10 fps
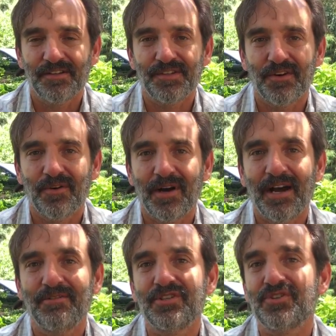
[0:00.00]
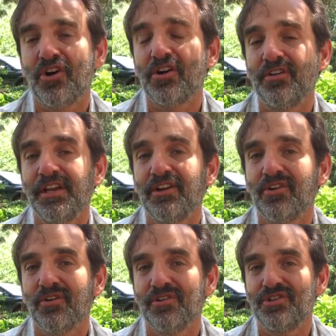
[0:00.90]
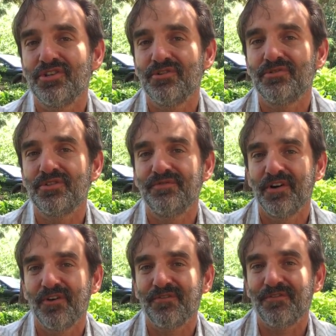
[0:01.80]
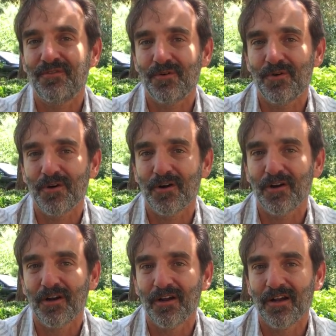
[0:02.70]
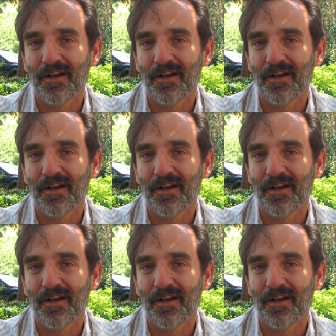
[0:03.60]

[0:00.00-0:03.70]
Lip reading: So I would strongly encourage you to vote for